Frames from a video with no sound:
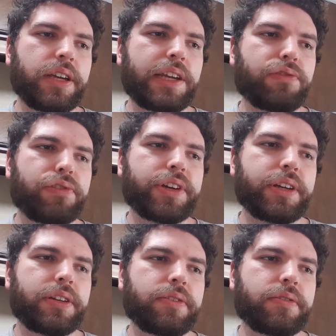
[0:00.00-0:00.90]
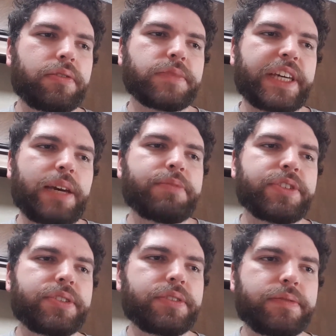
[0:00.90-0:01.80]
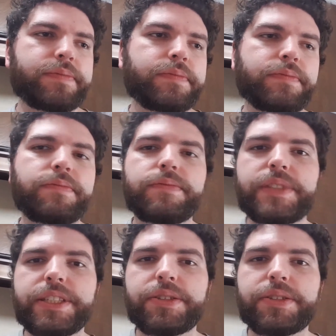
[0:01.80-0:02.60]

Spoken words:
and frickin' cabbage in a